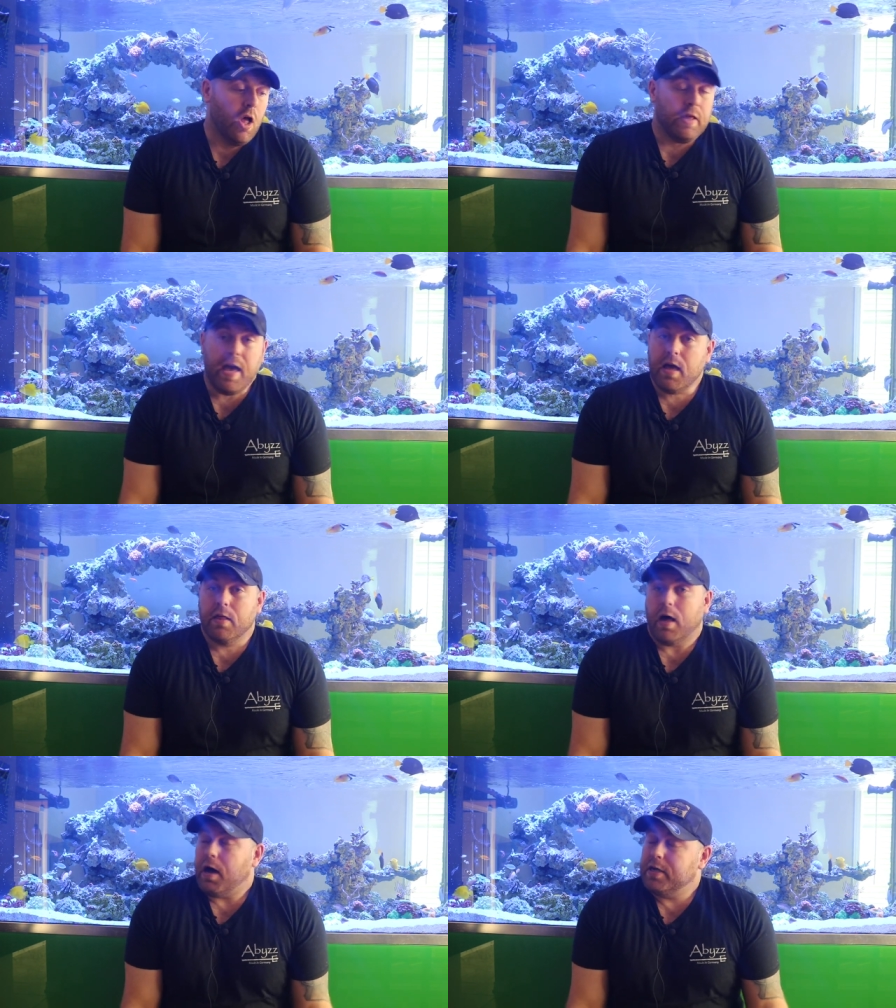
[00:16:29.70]

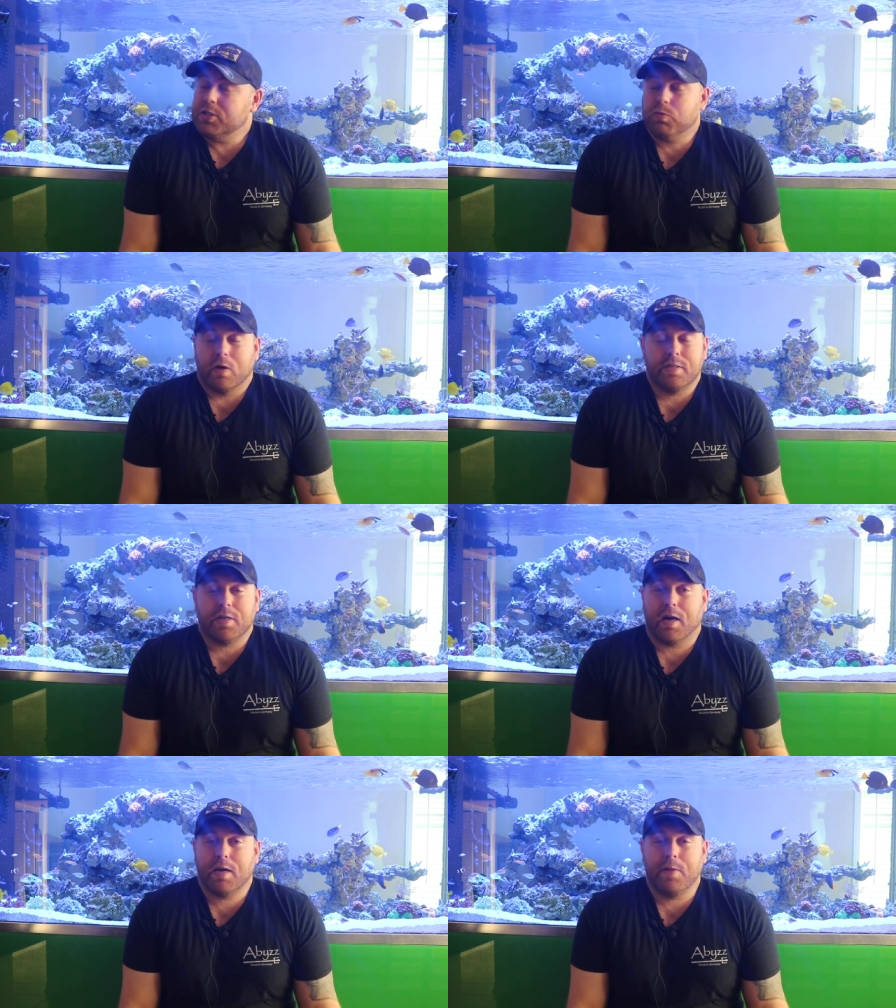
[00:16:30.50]
yeah, I just wanted to
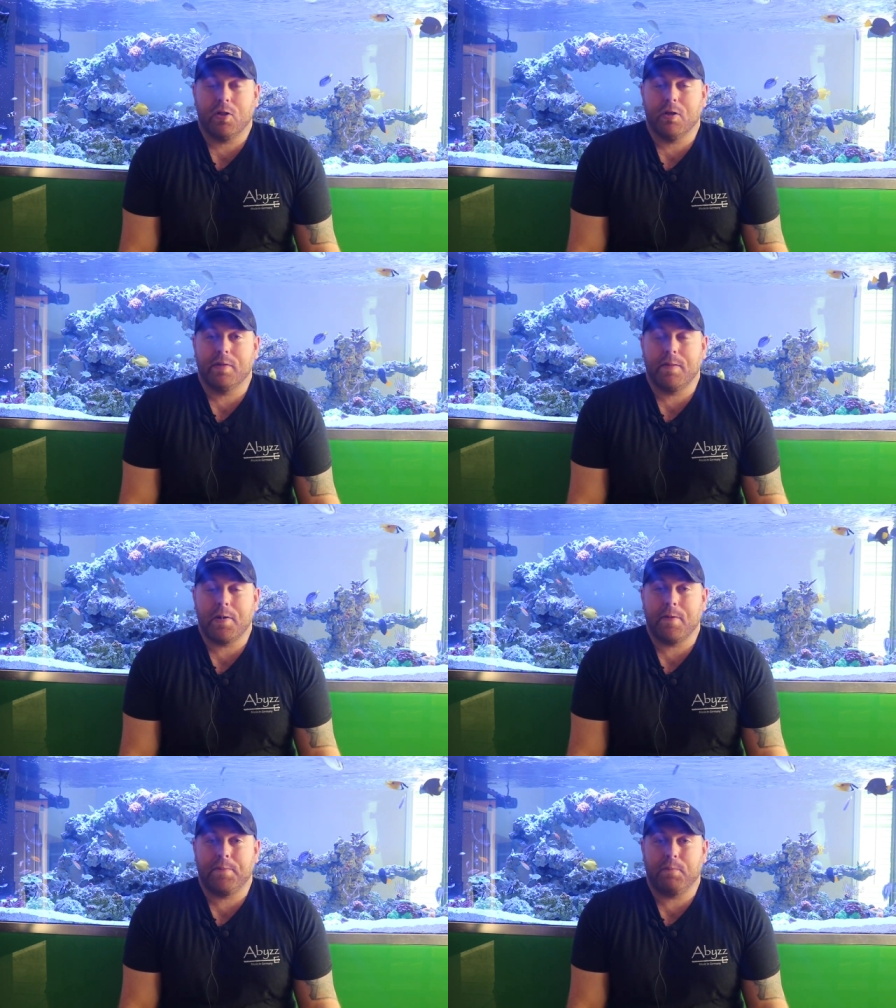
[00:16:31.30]
talk about a little bit
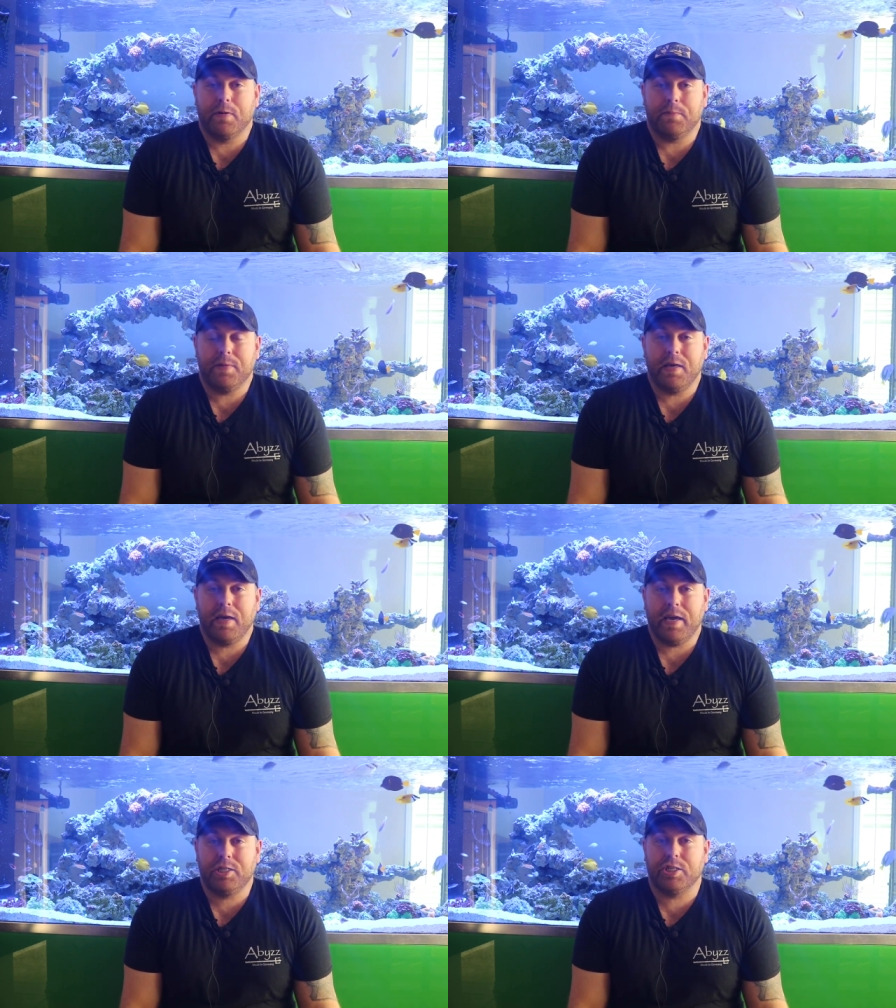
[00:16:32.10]
about, about
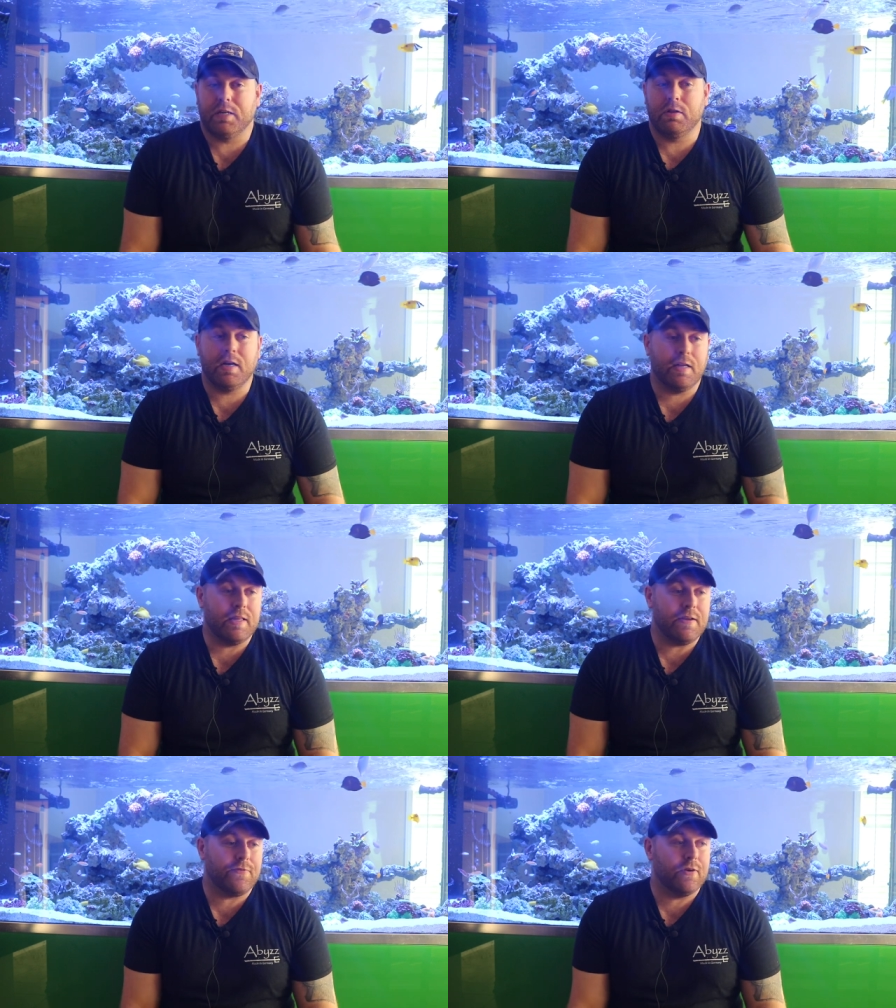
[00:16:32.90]
pH and uh,
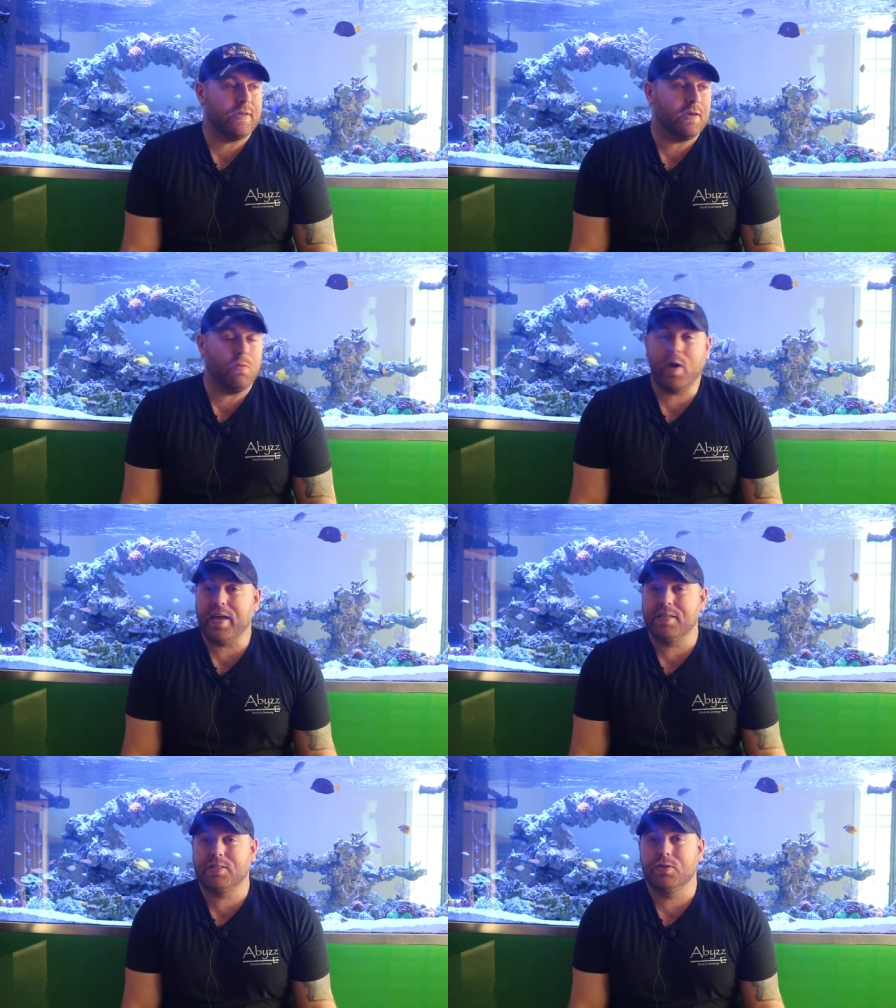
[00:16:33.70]
the different uh,
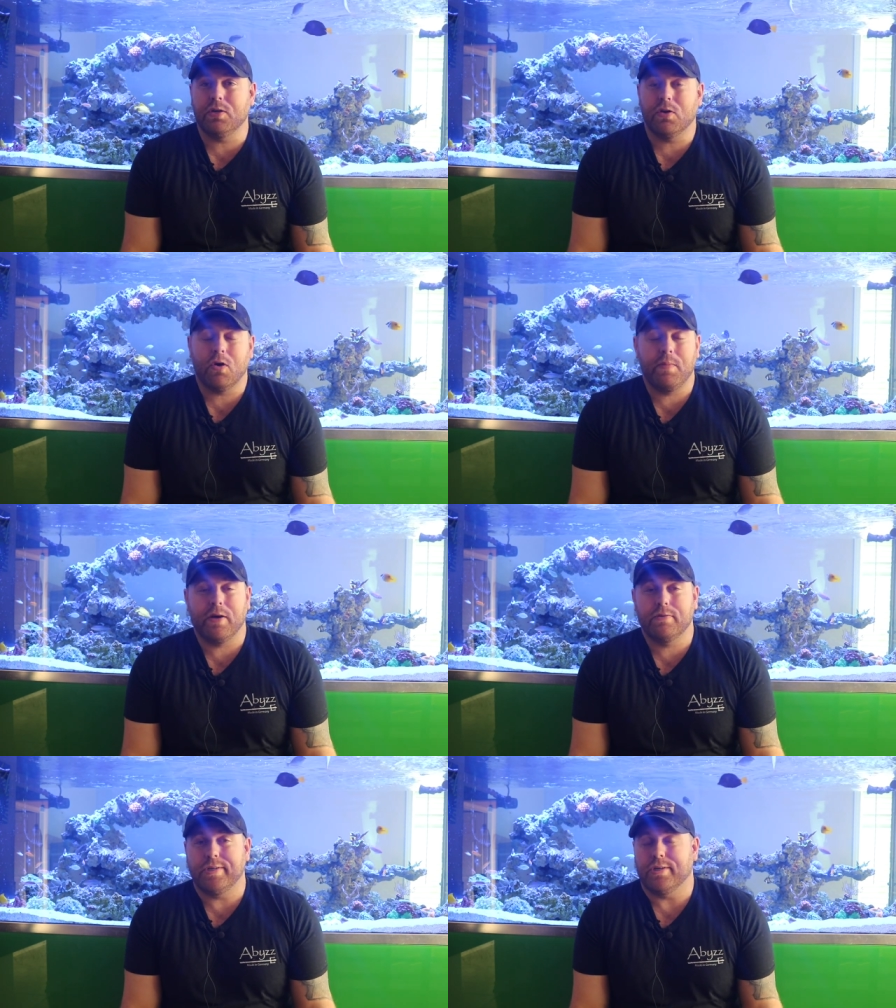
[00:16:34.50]
ways you can go
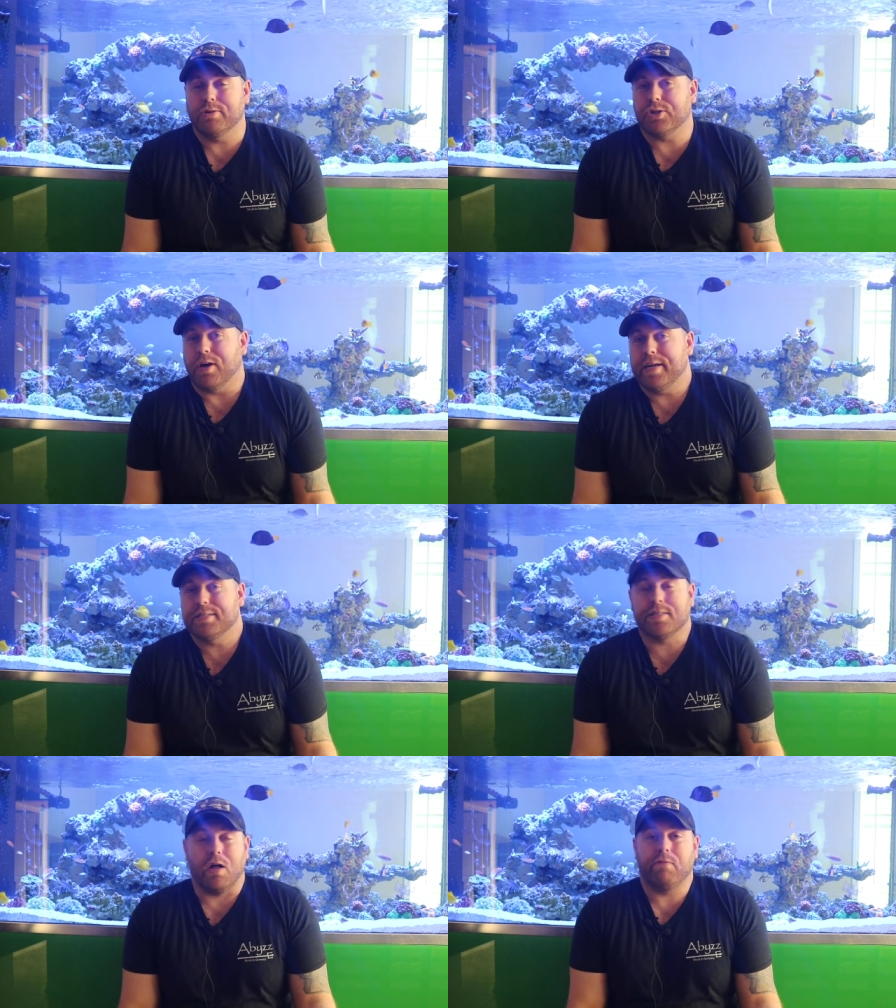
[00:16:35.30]
about, you know, trying
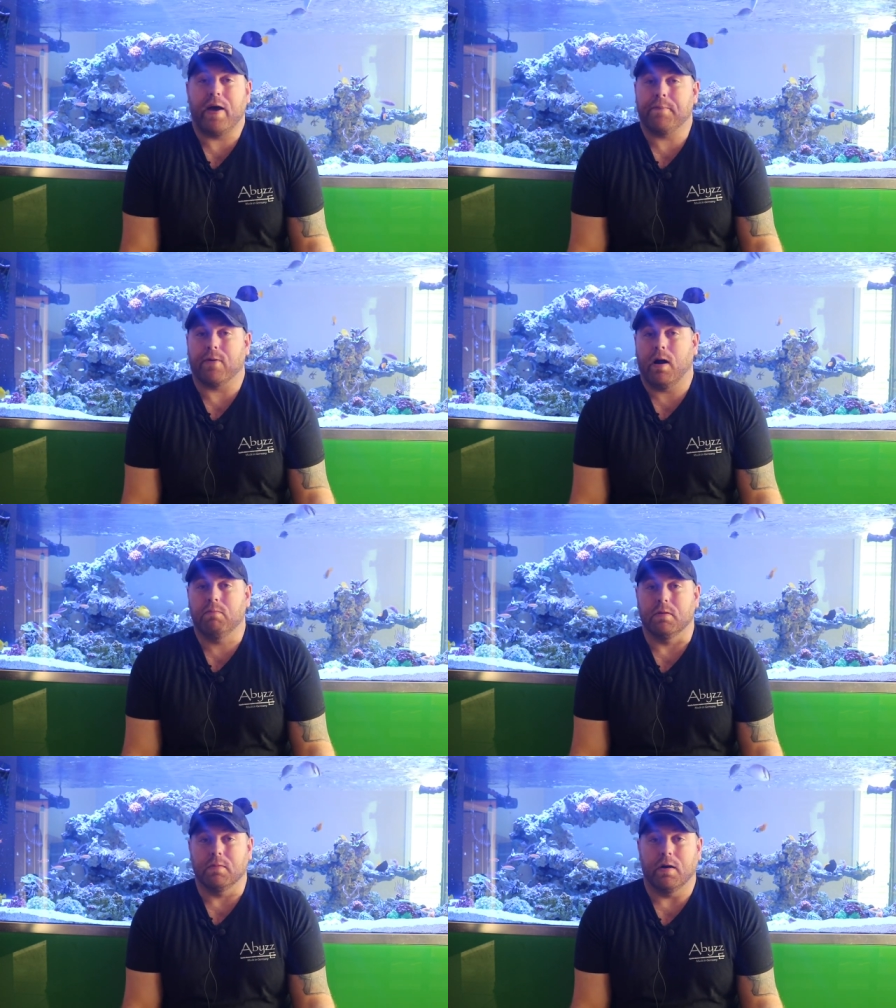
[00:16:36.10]
to solve that
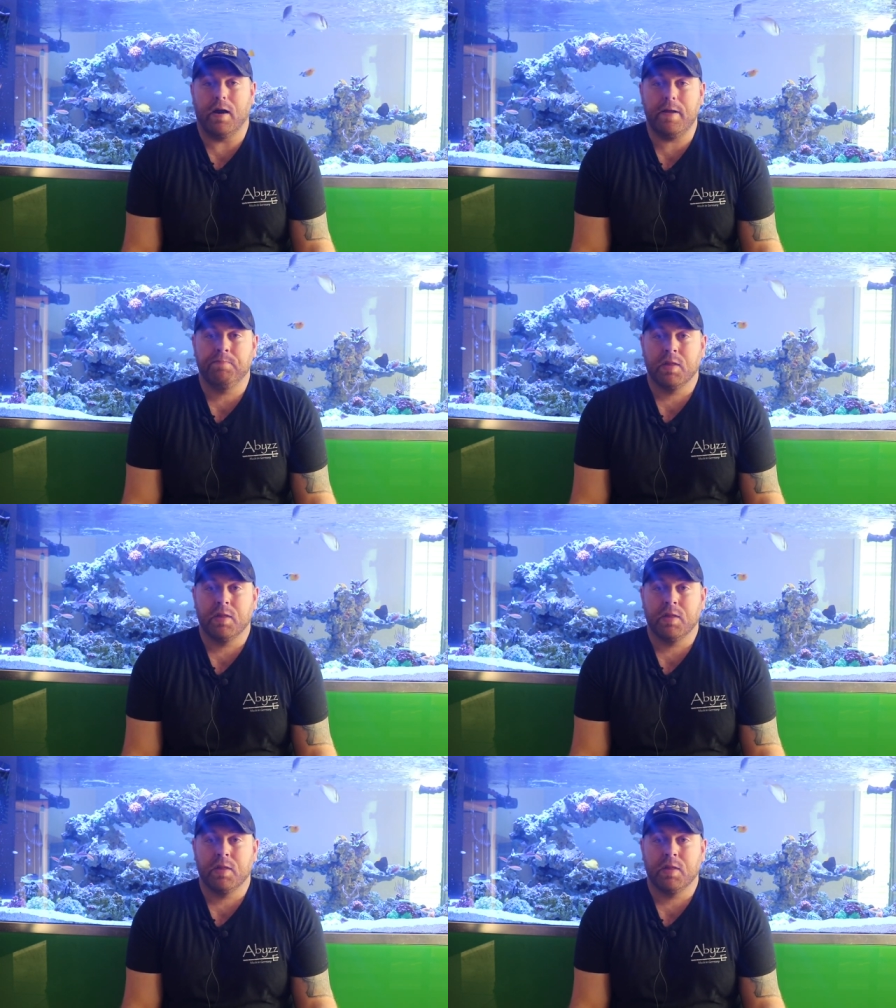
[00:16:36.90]
problem. All right.